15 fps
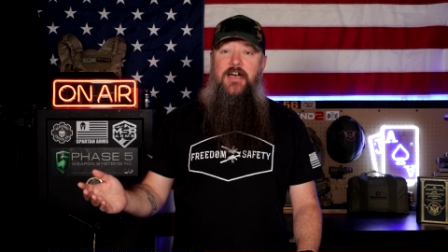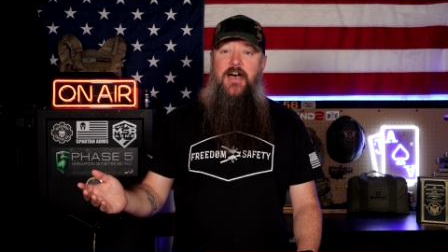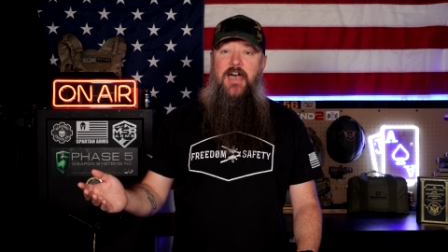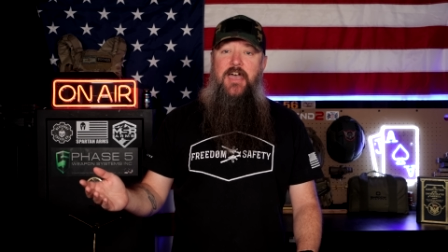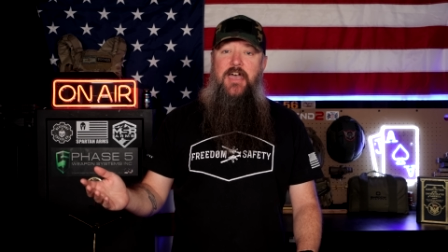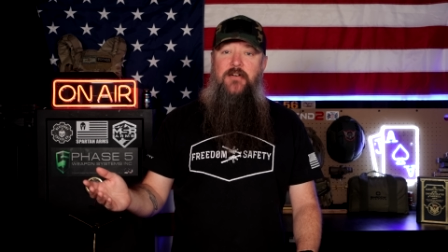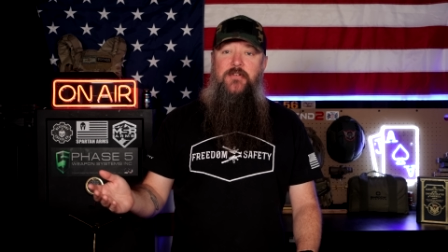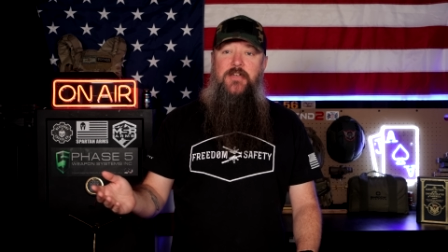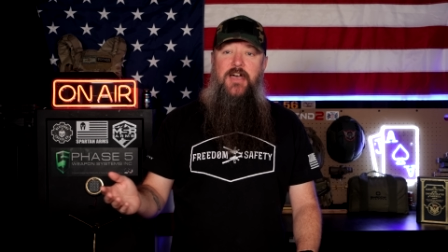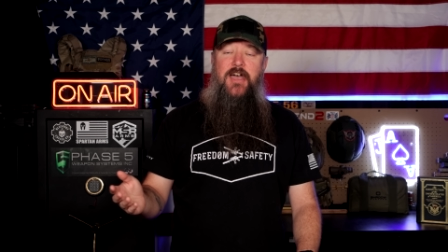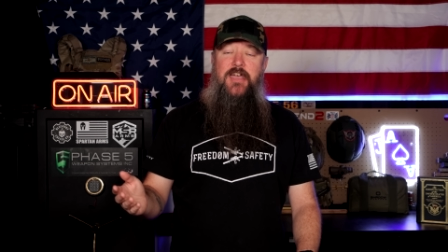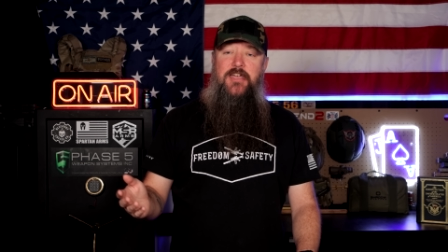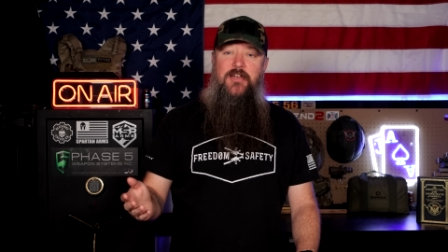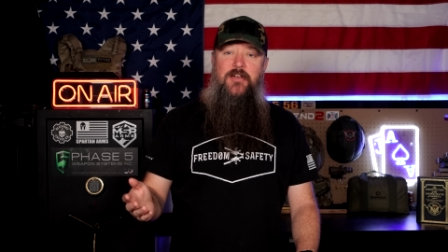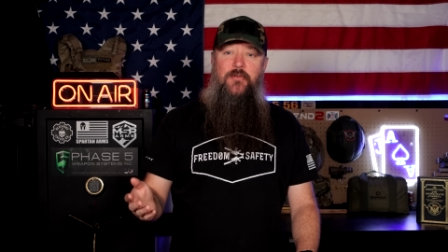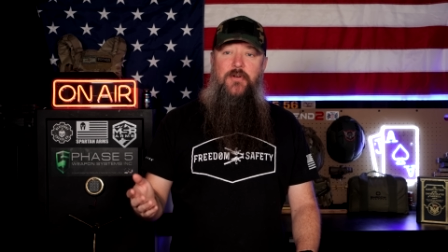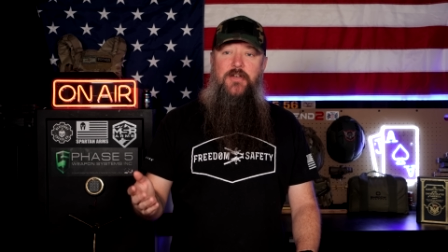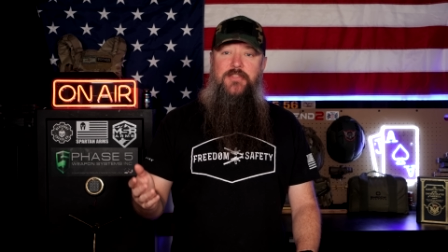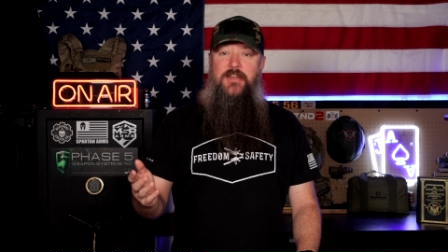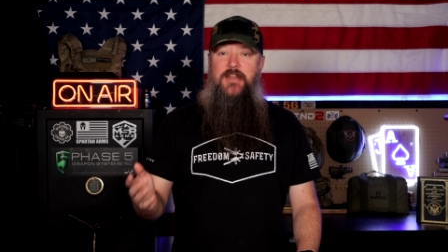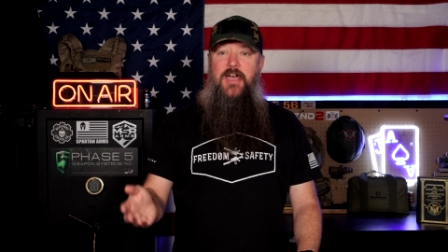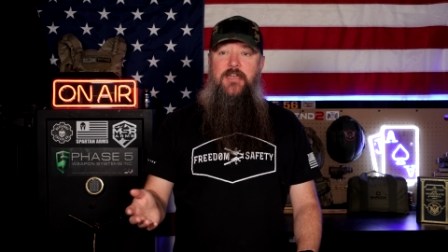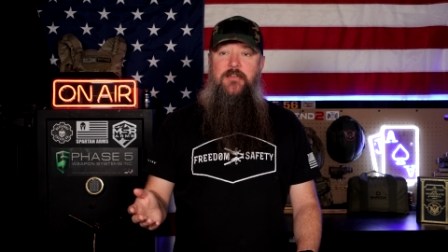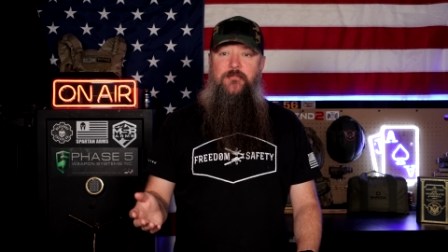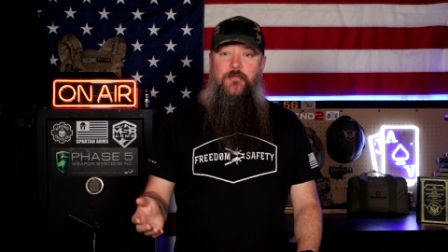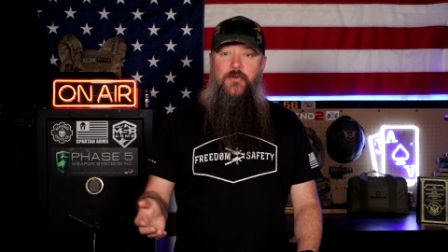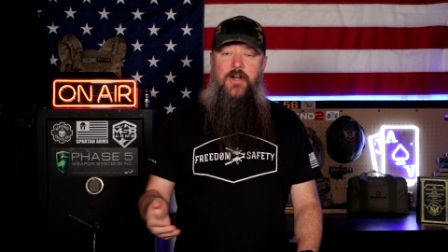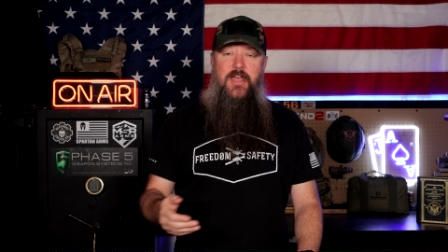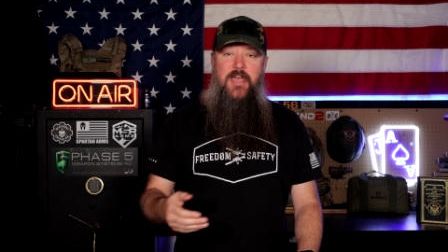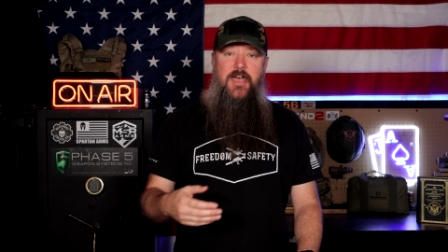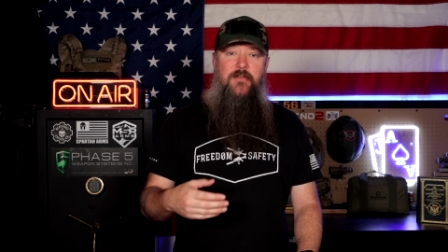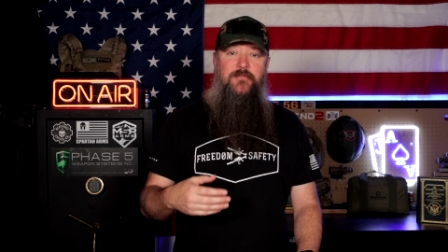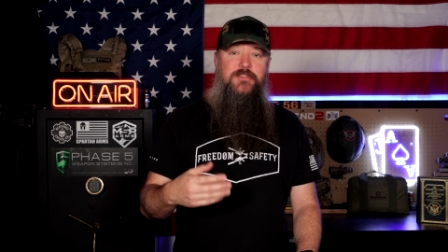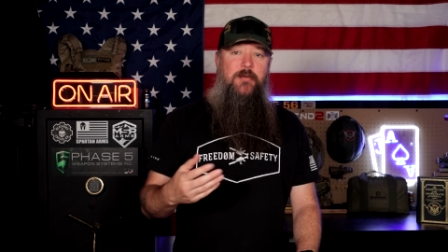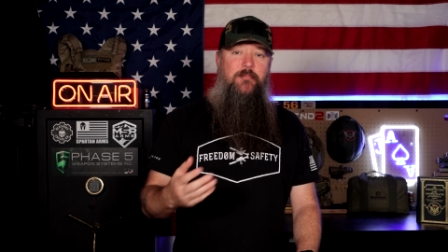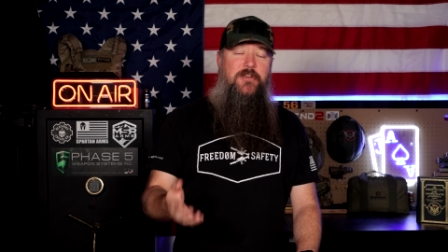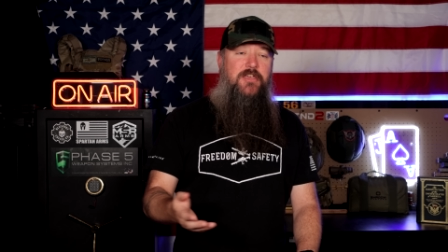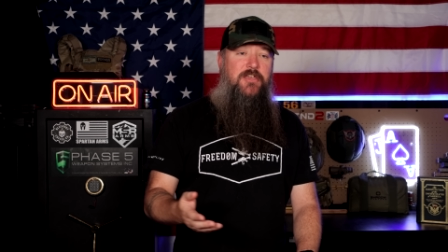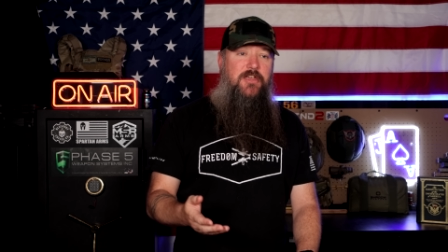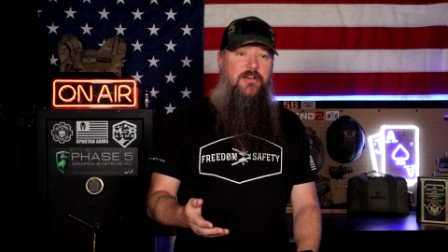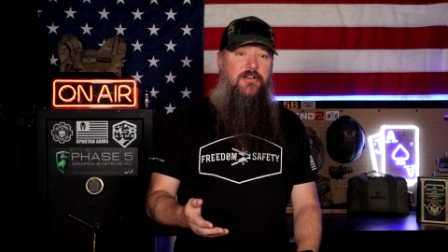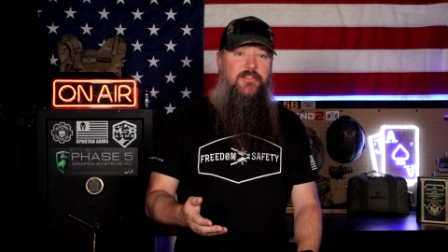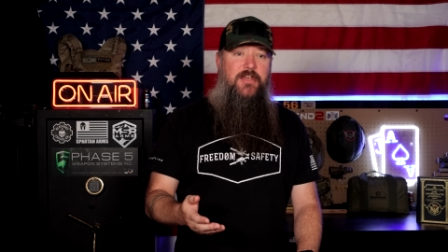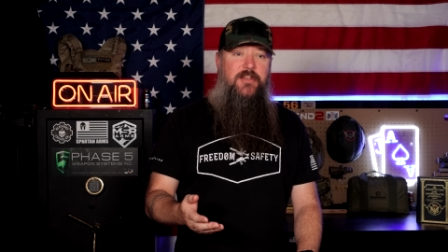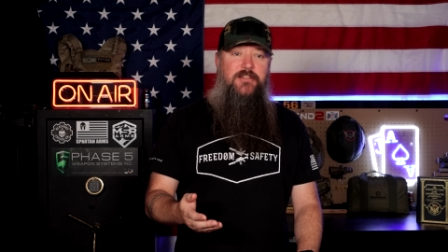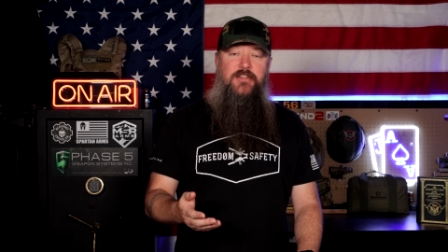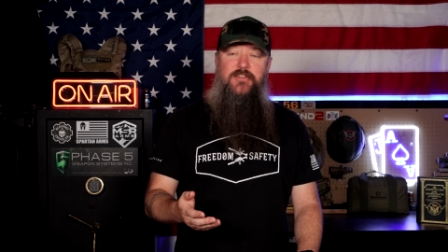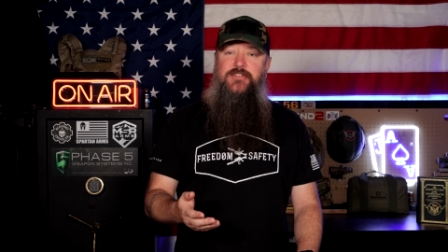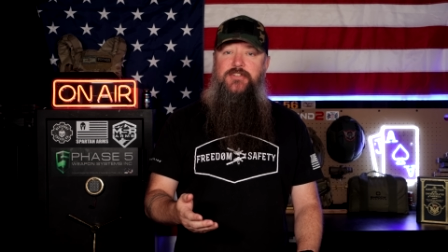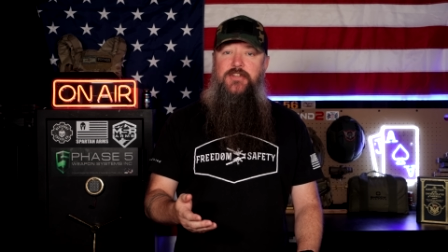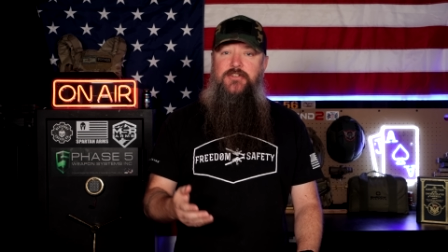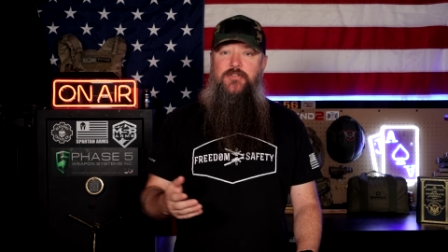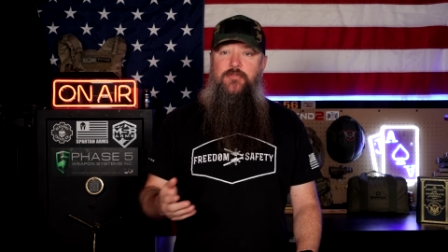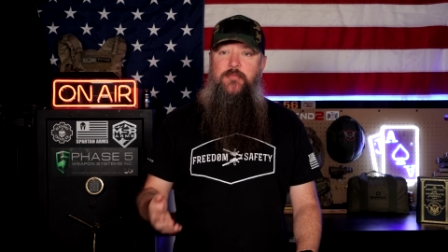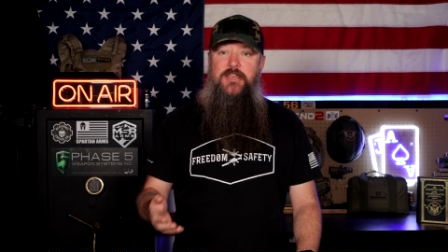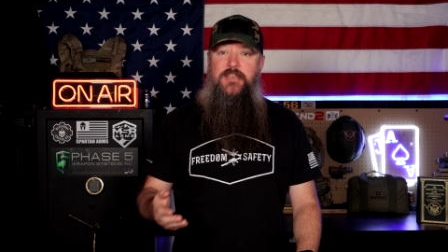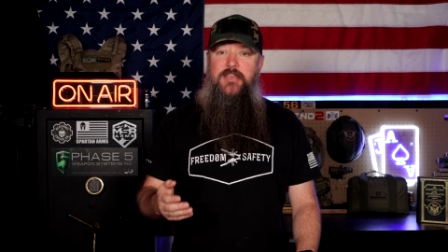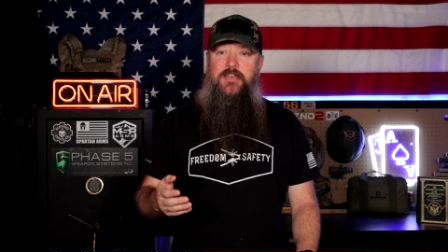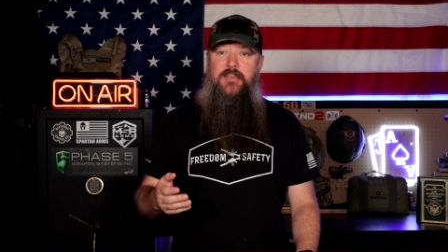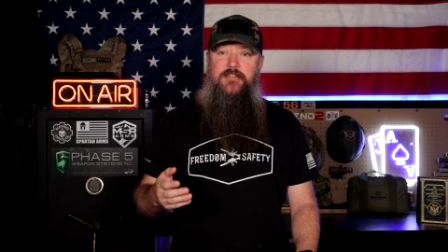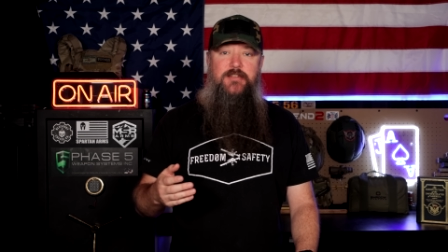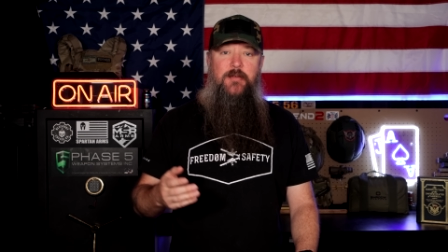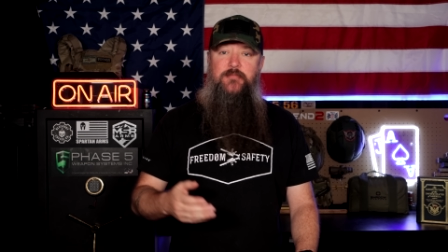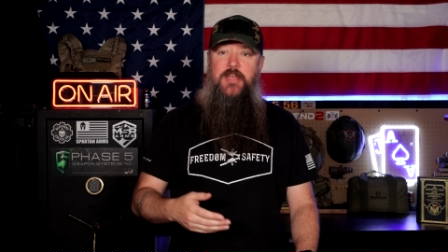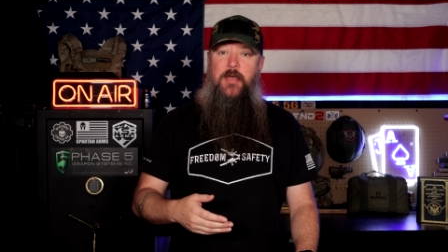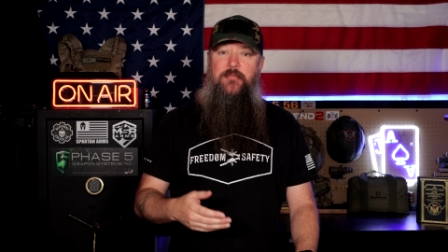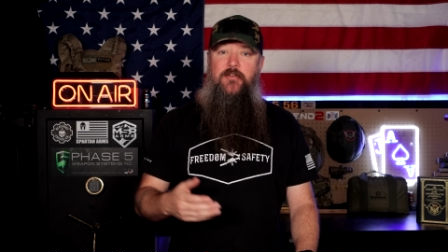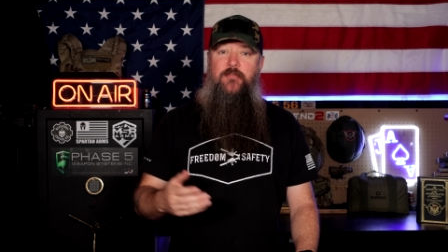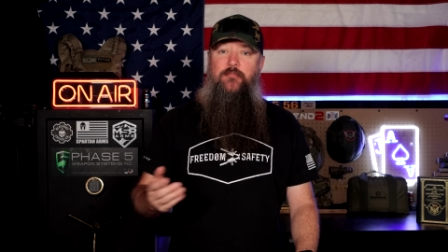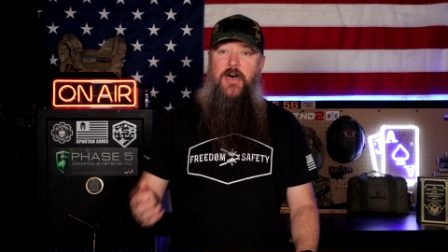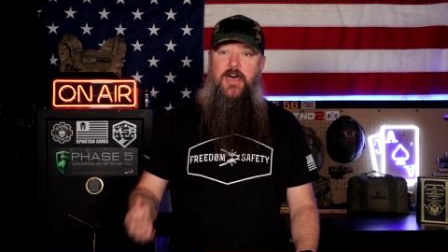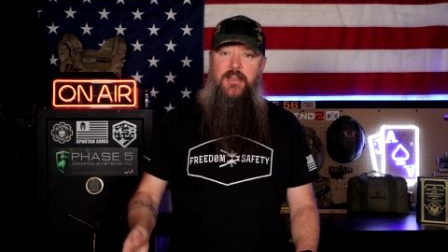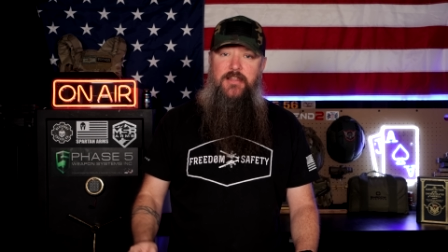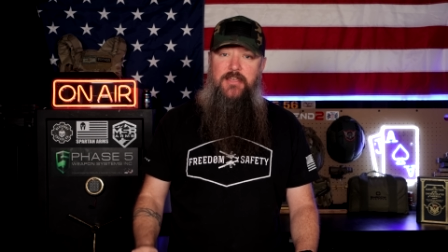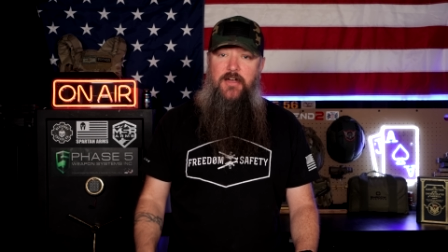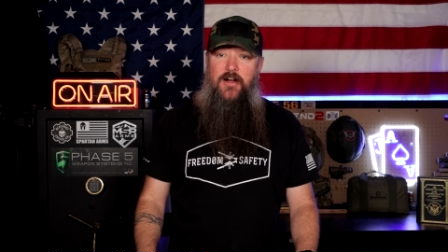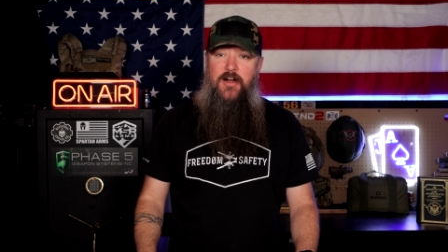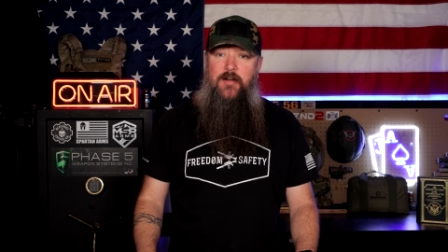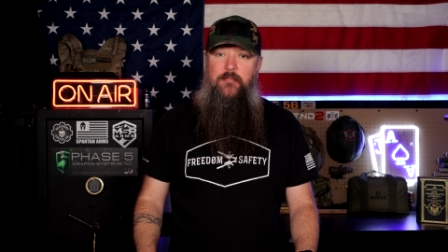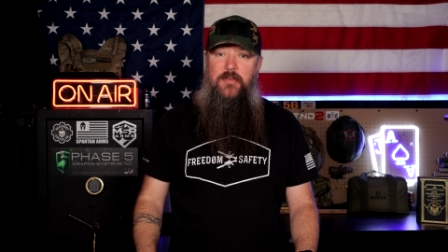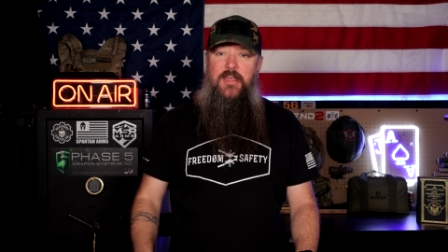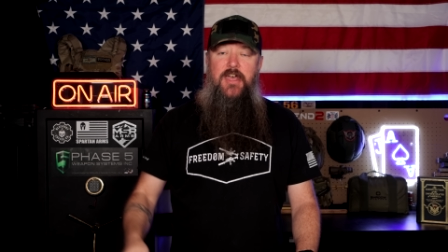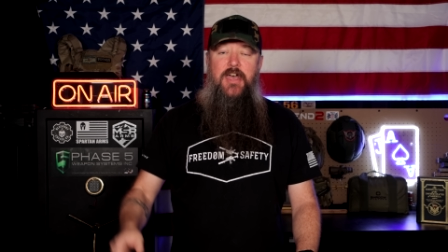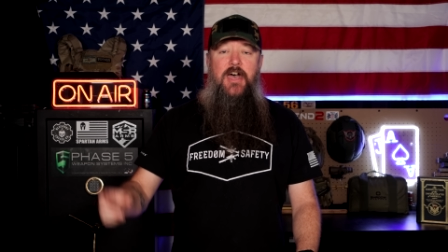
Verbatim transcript: I have a guy here with a knife, or I have somebody here that looks to do me some type of bodily harm.